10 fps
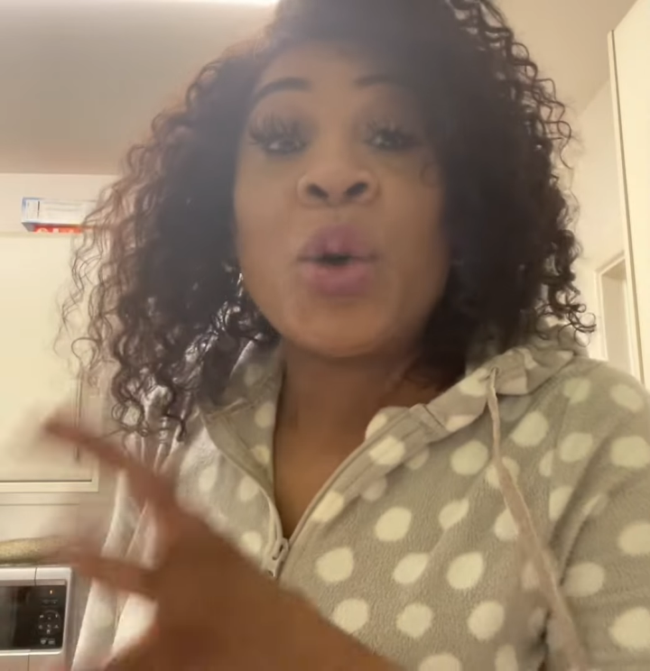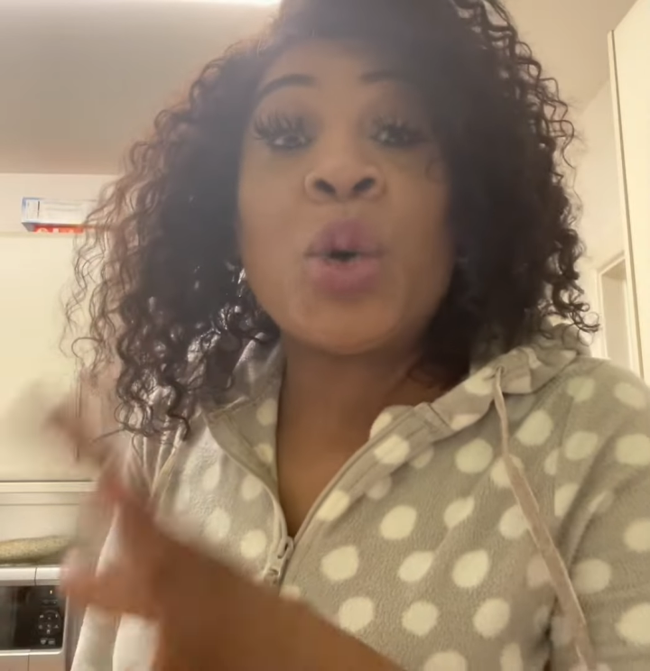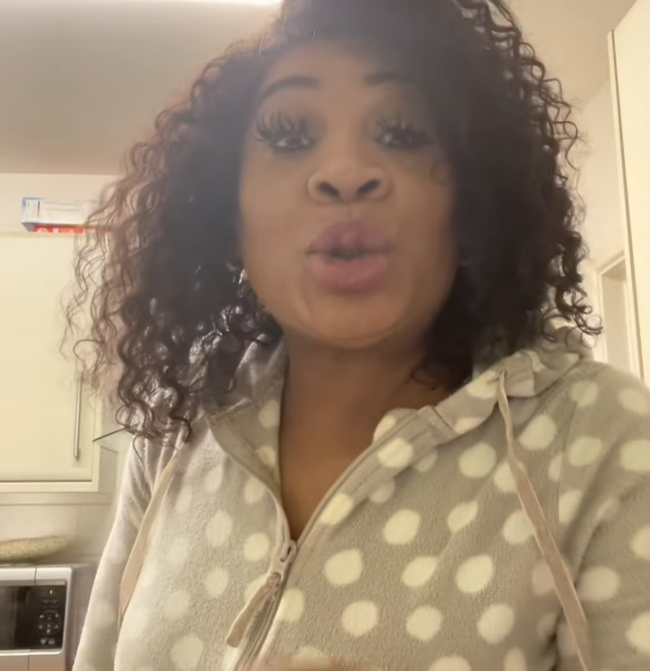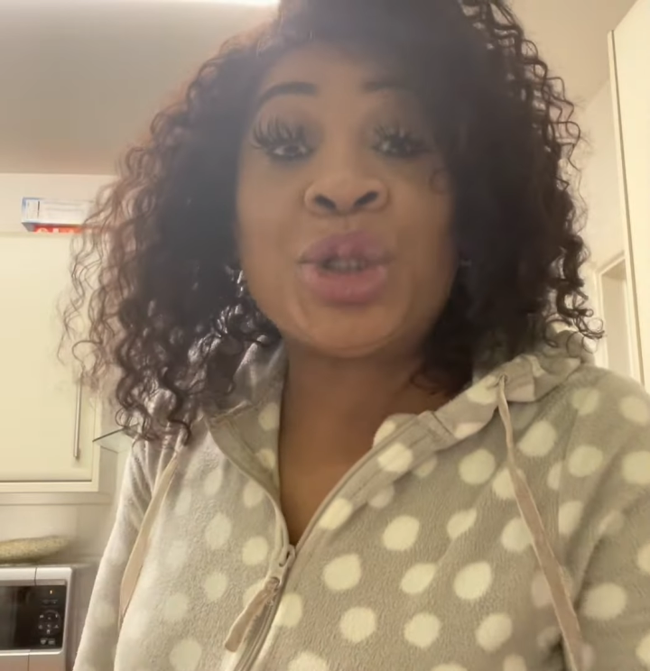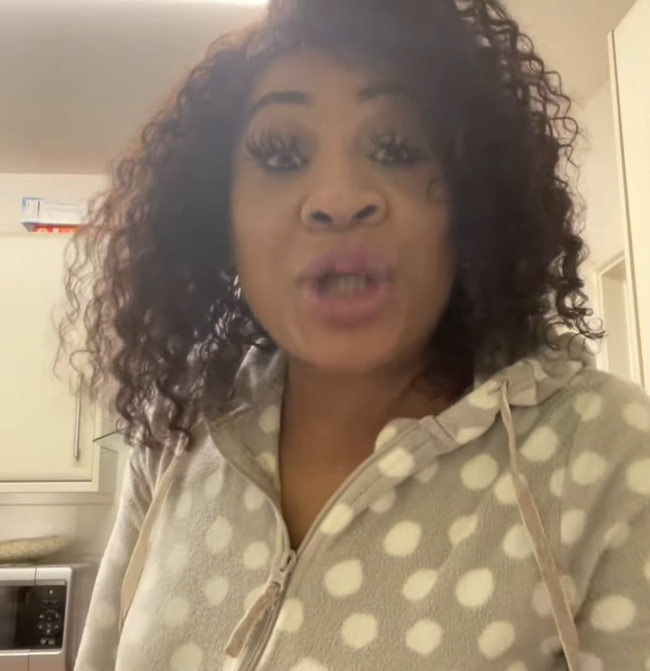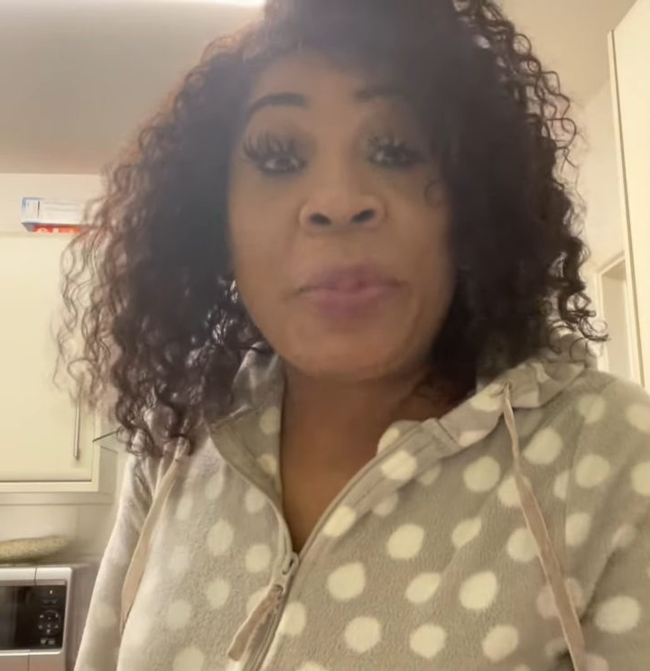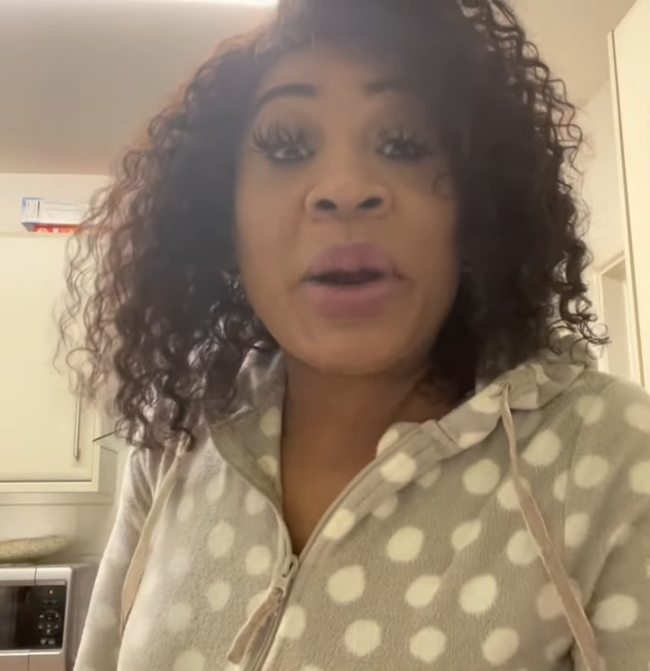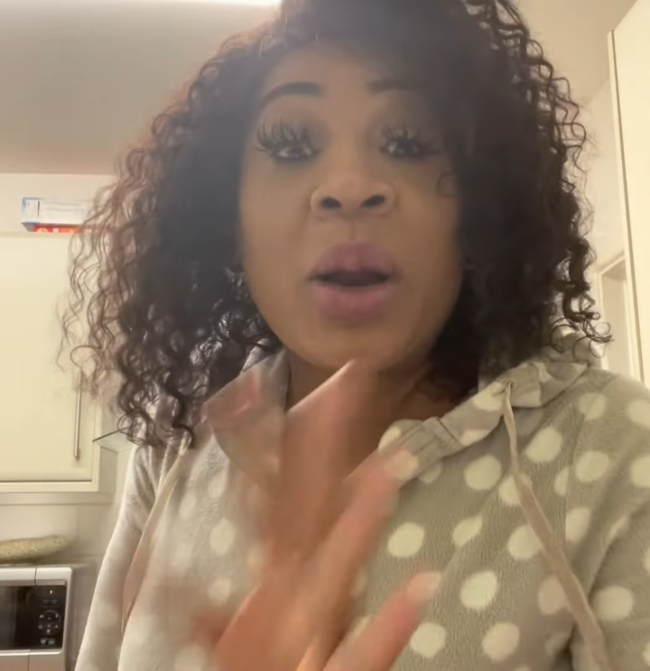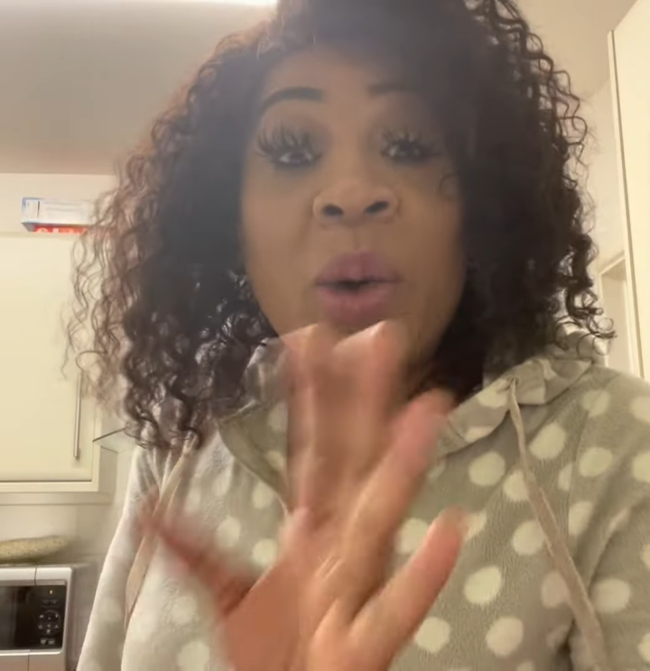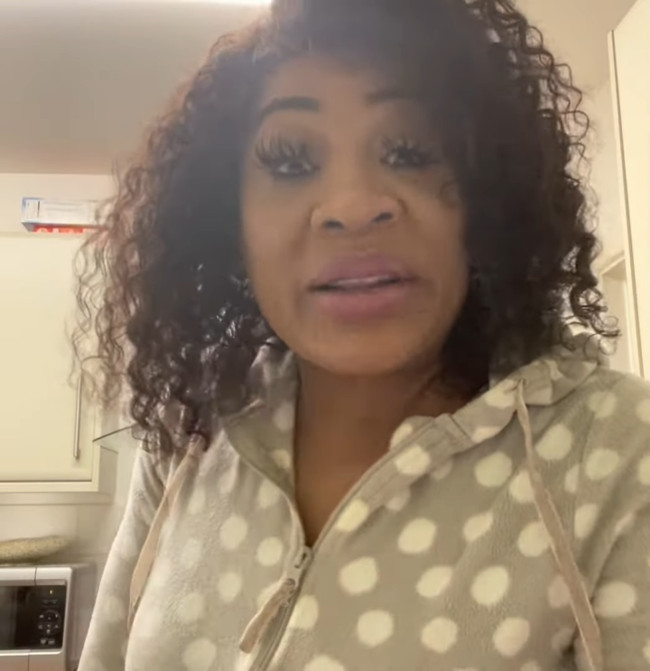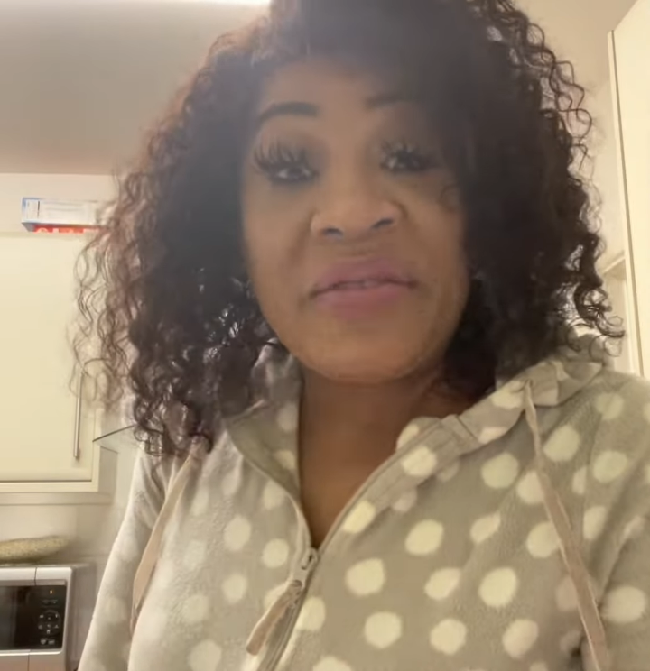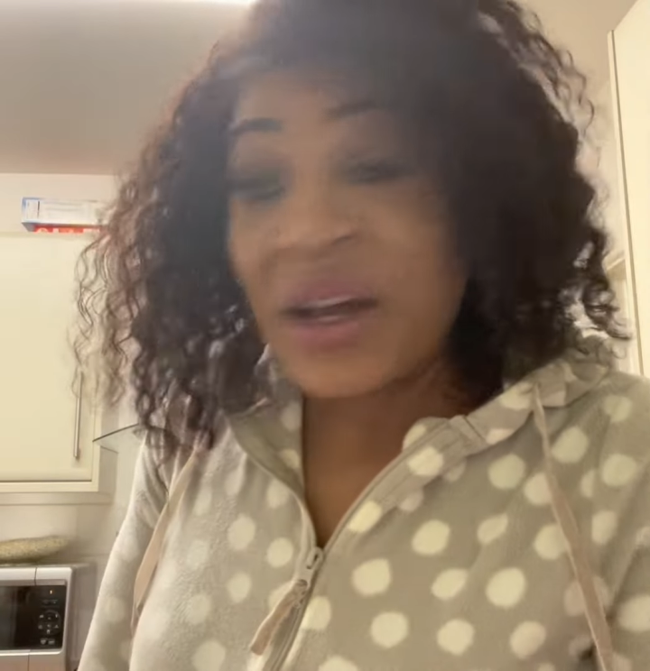cook shop or whatever,